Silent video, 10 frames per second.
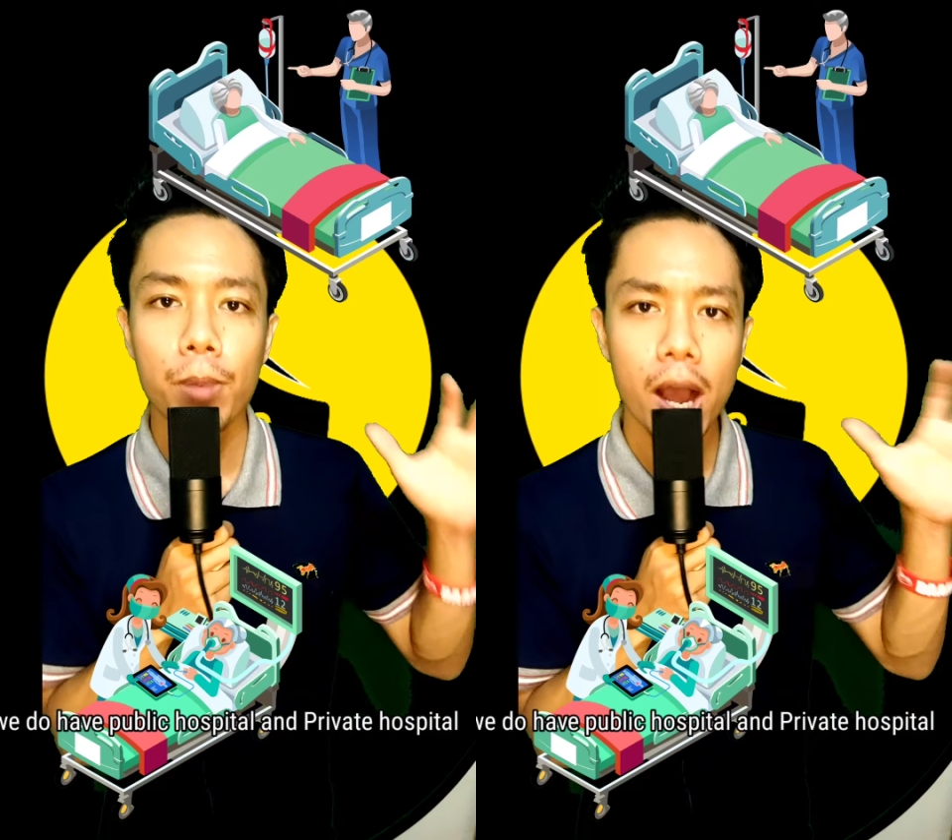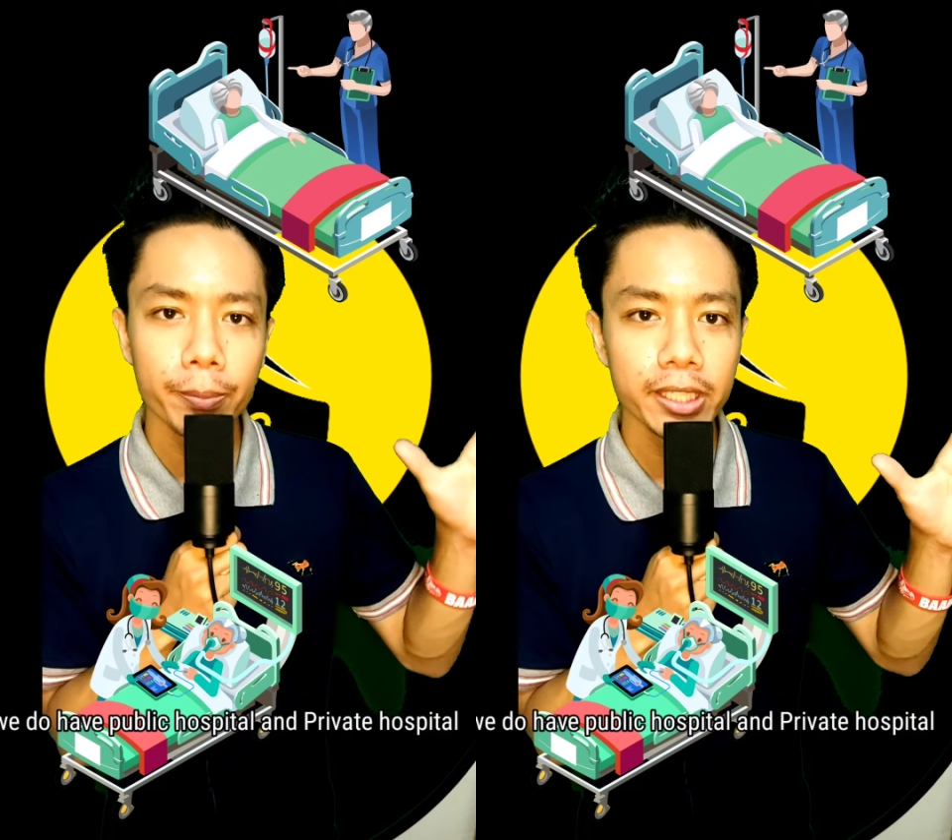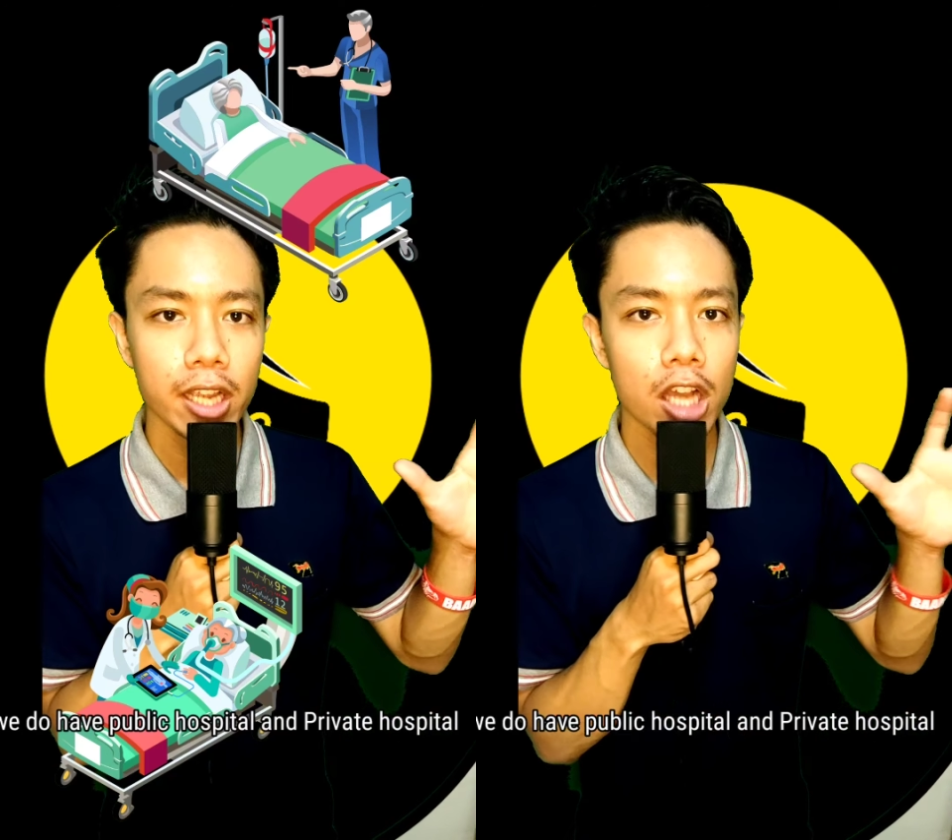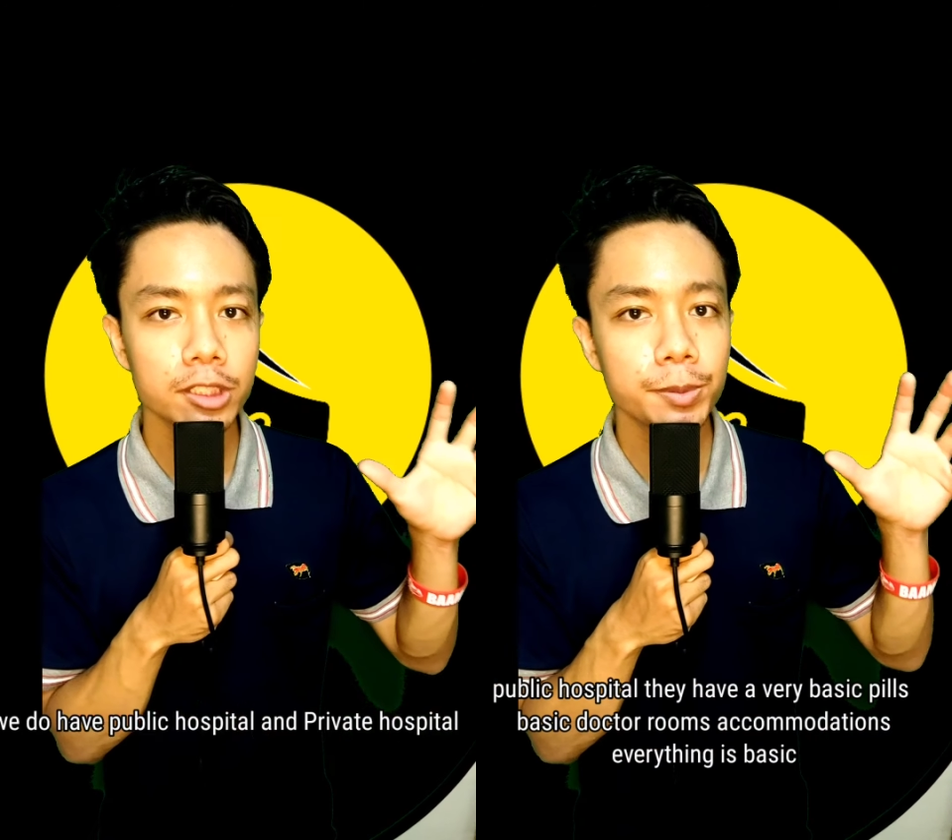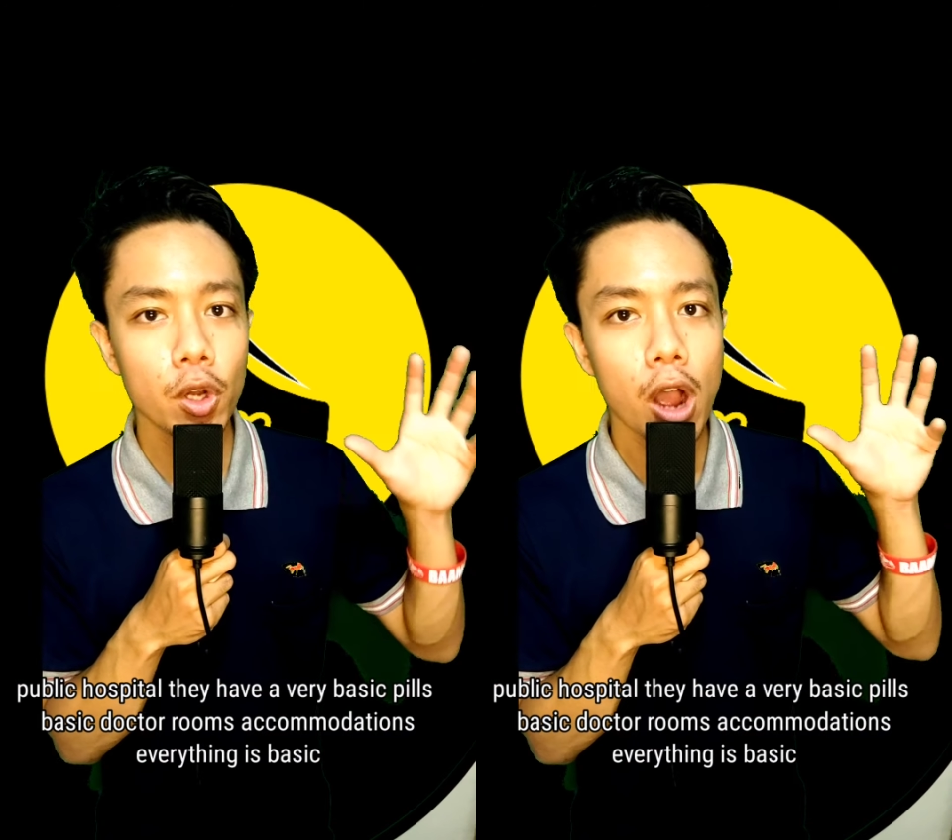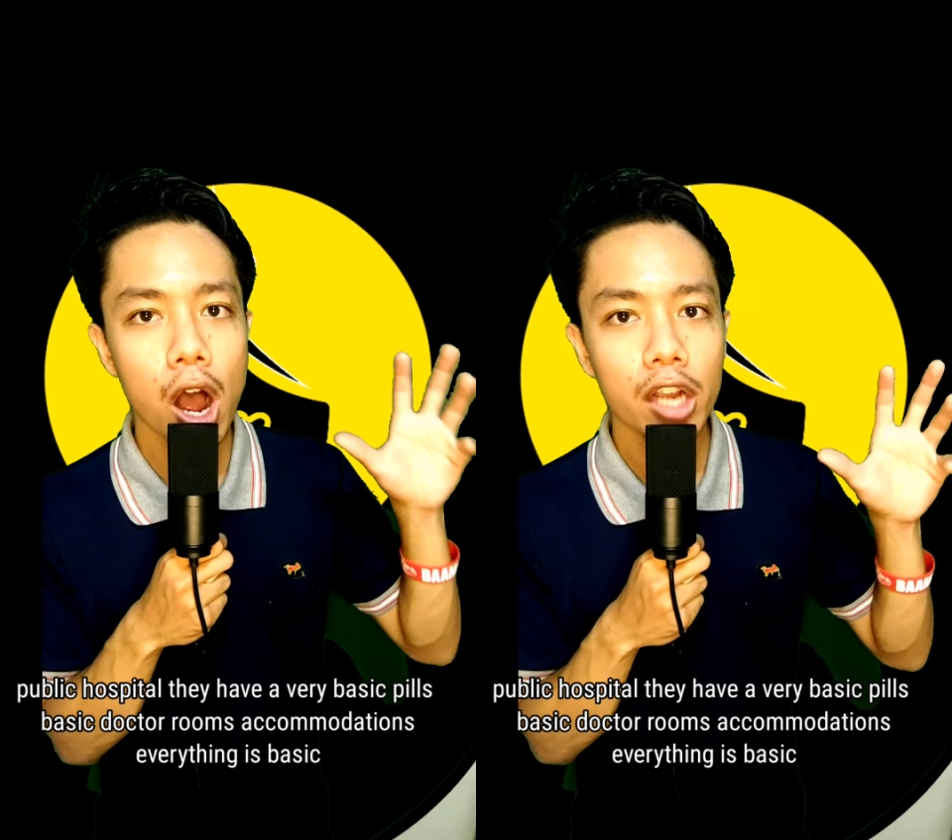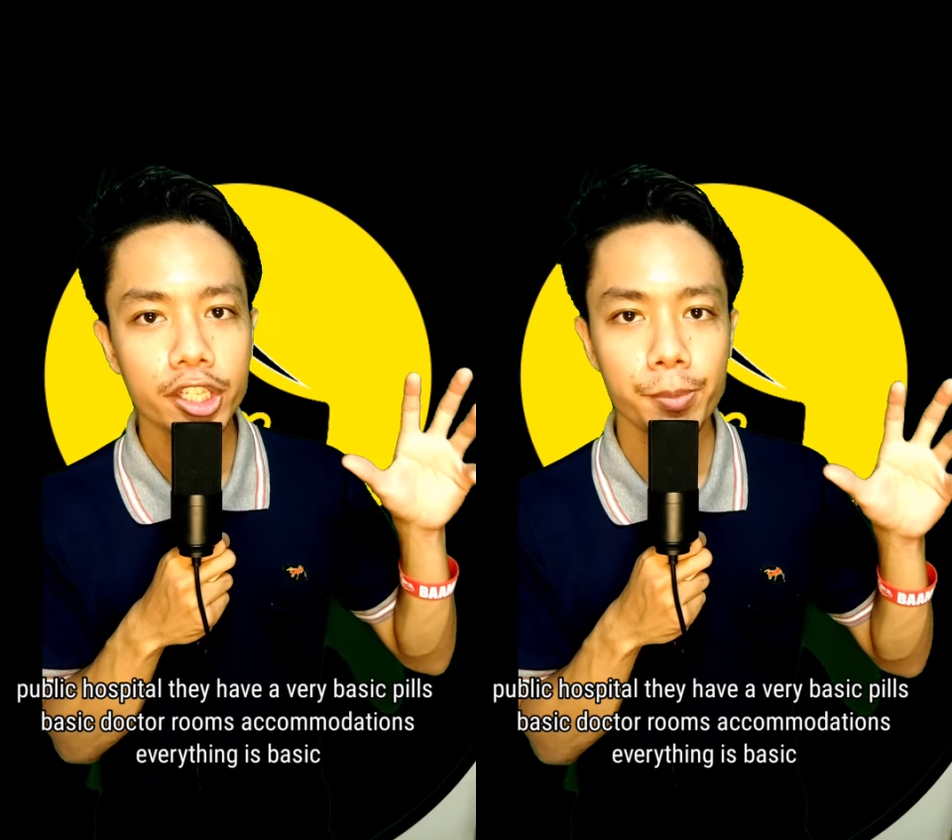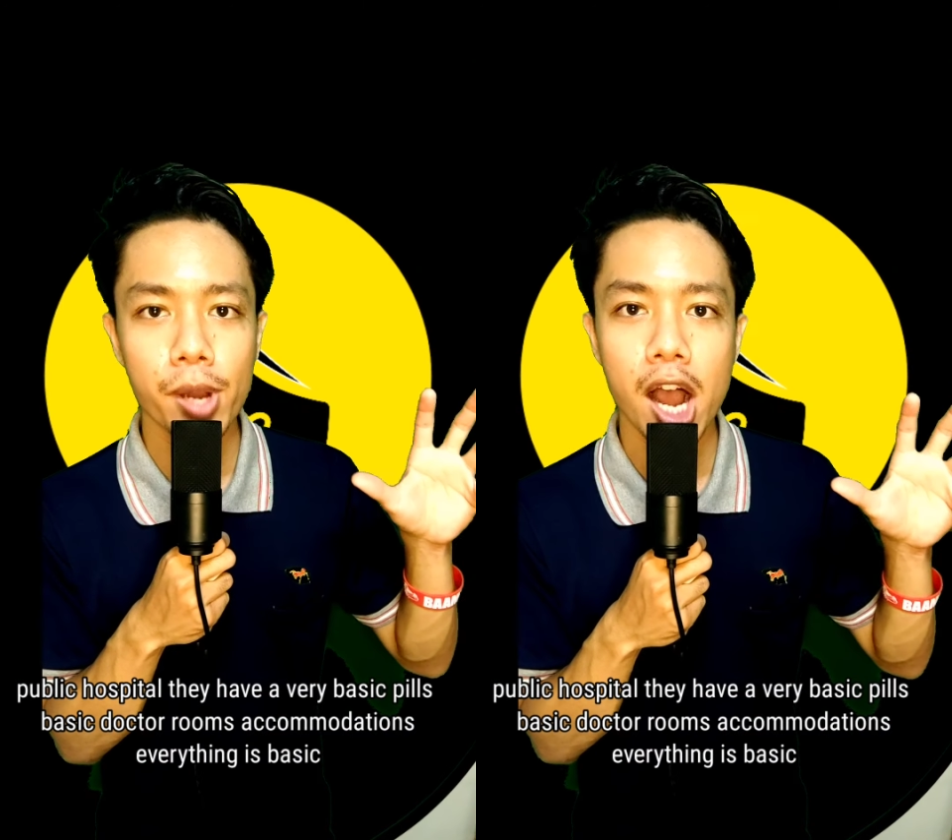Public hospital
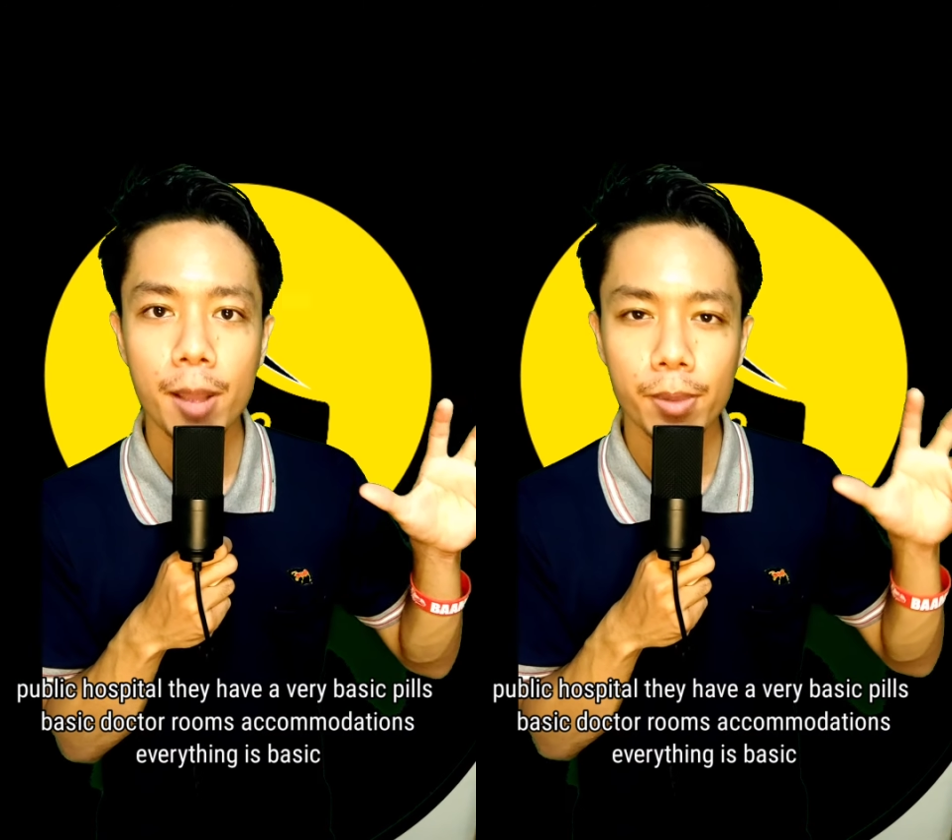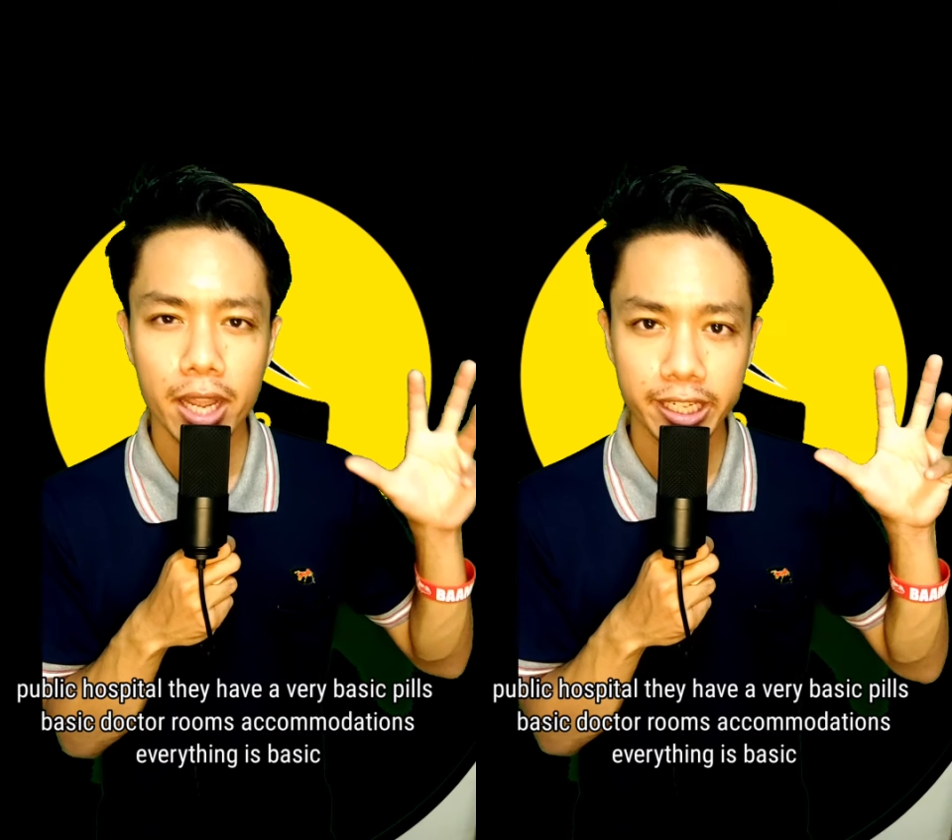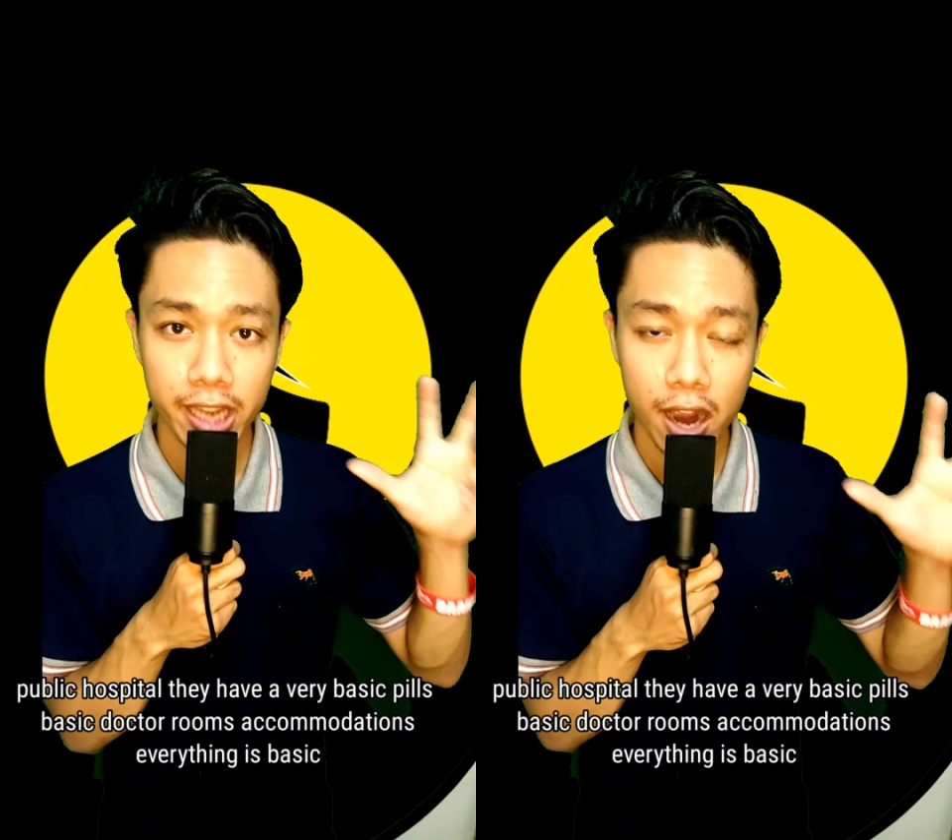occupied by